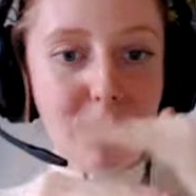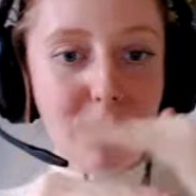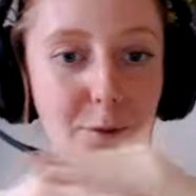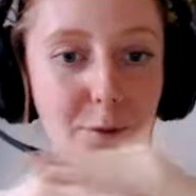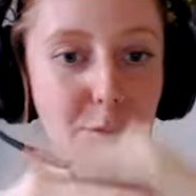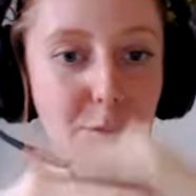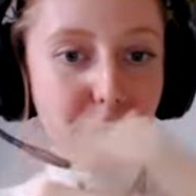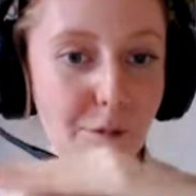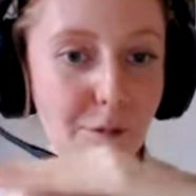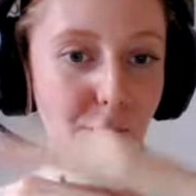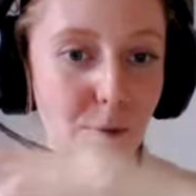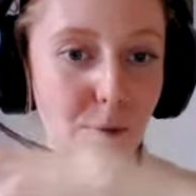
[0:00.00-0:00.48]

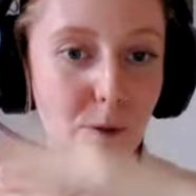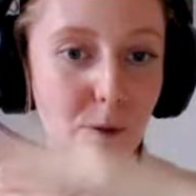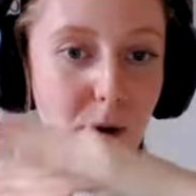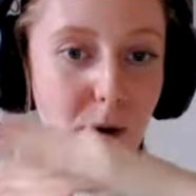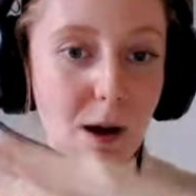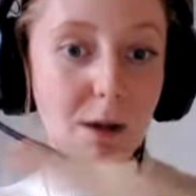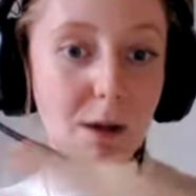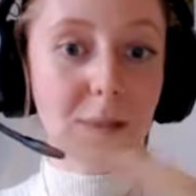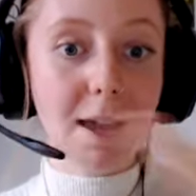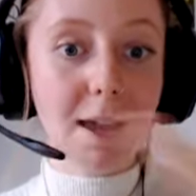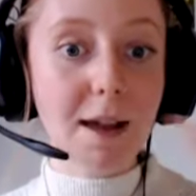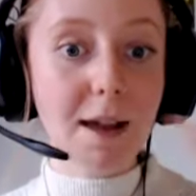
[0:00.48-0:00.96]
level for a
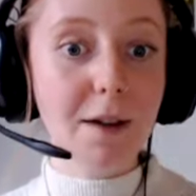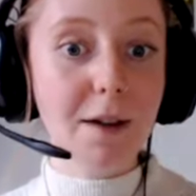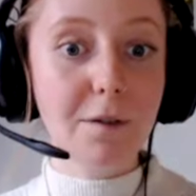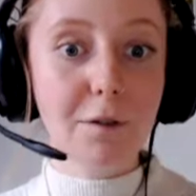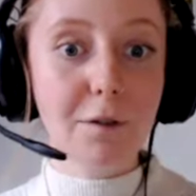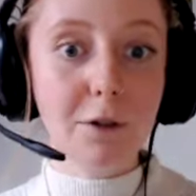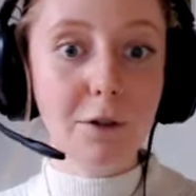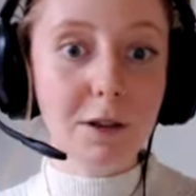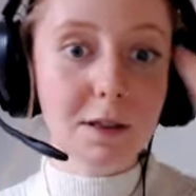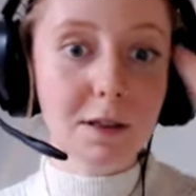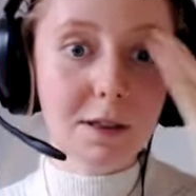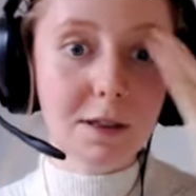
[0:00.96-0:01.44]
while. Like,
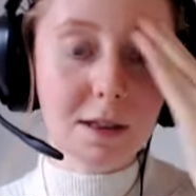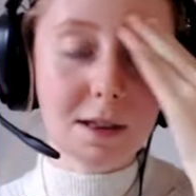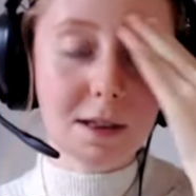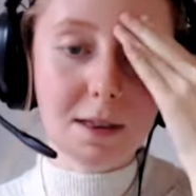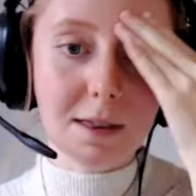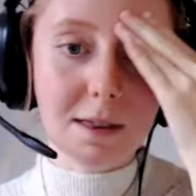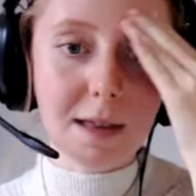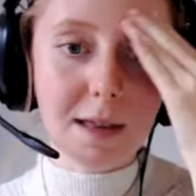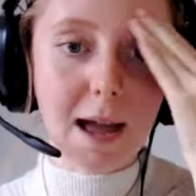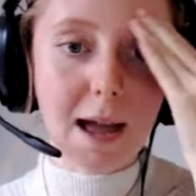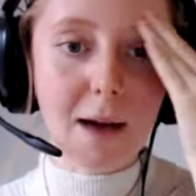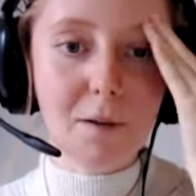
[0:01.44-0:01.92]
for
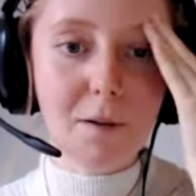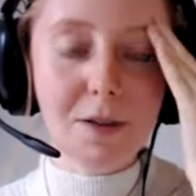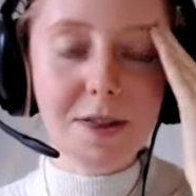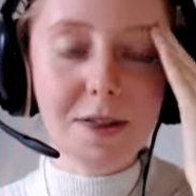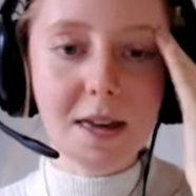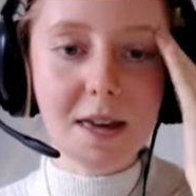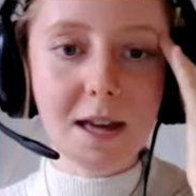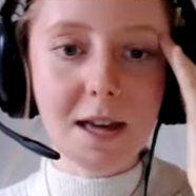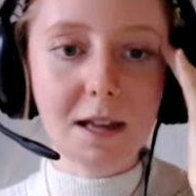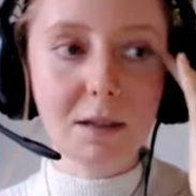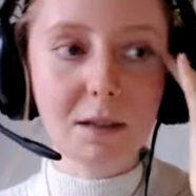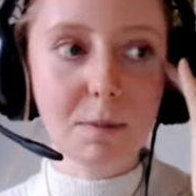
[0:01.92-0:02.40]
instance, now it
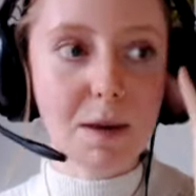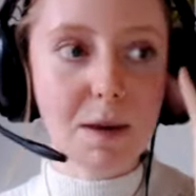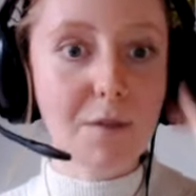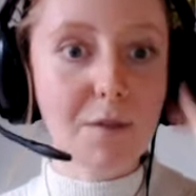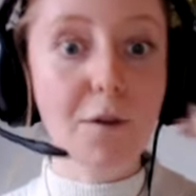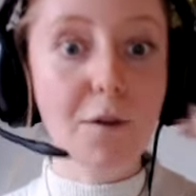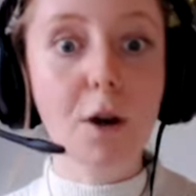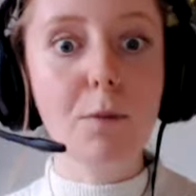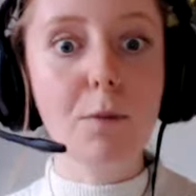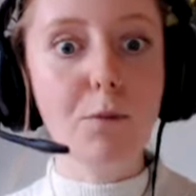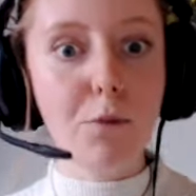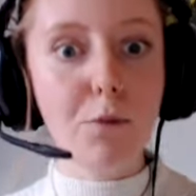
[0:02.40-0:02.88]
takes me,
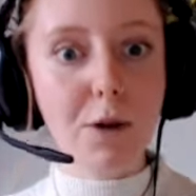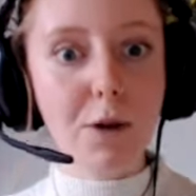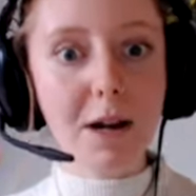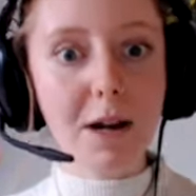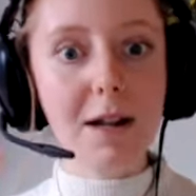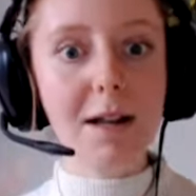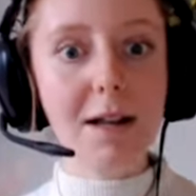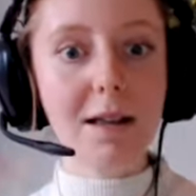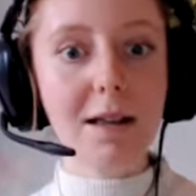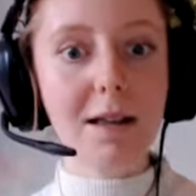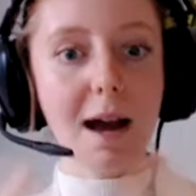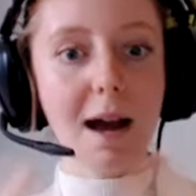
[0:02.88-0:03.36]
if I'm
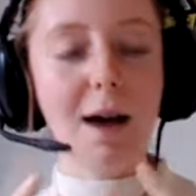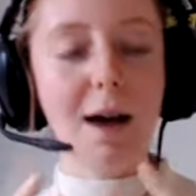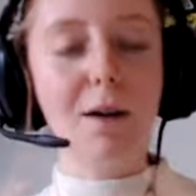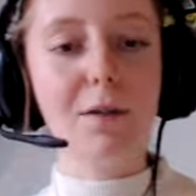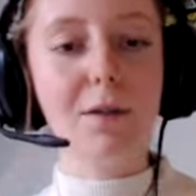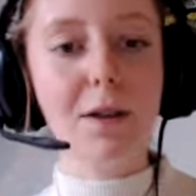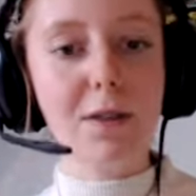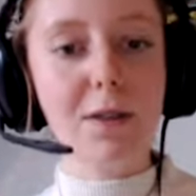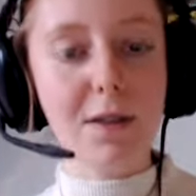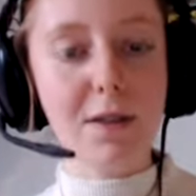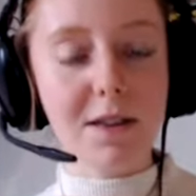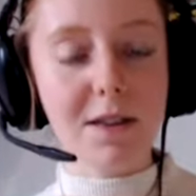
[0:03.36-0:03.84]
really
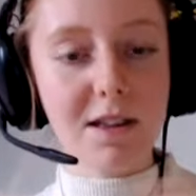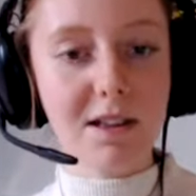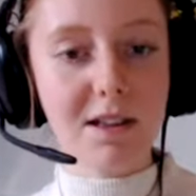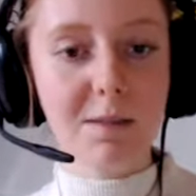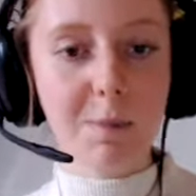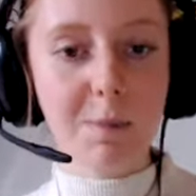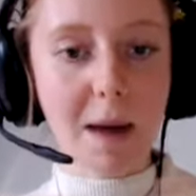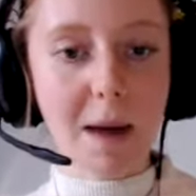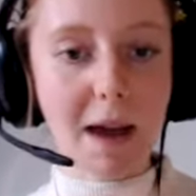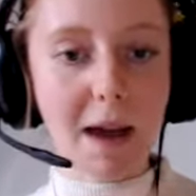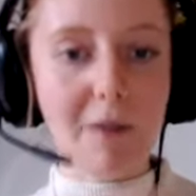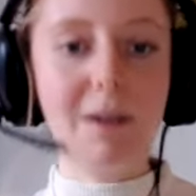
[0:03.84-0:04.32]
down in the
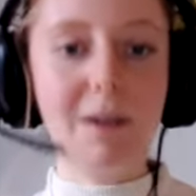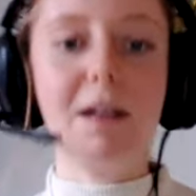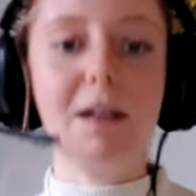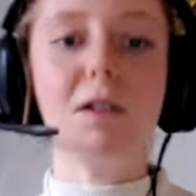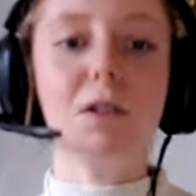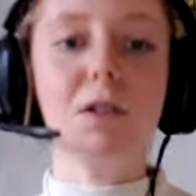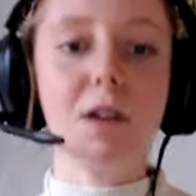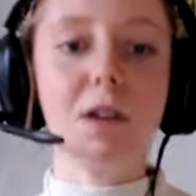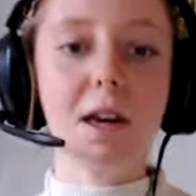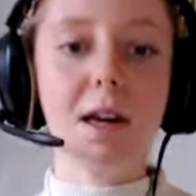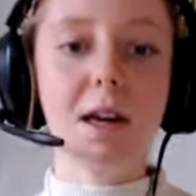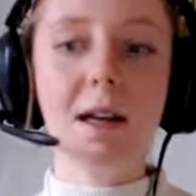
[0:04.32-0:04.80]
despair
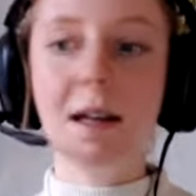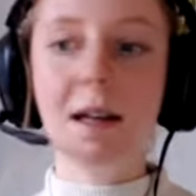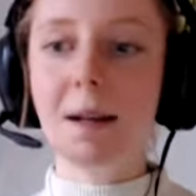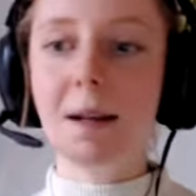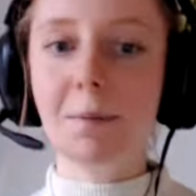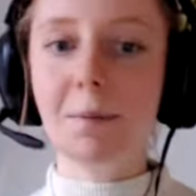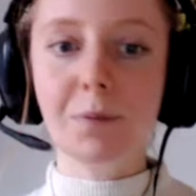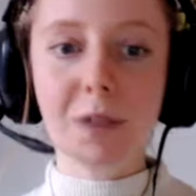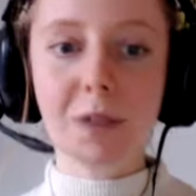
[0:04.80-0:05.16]
energy,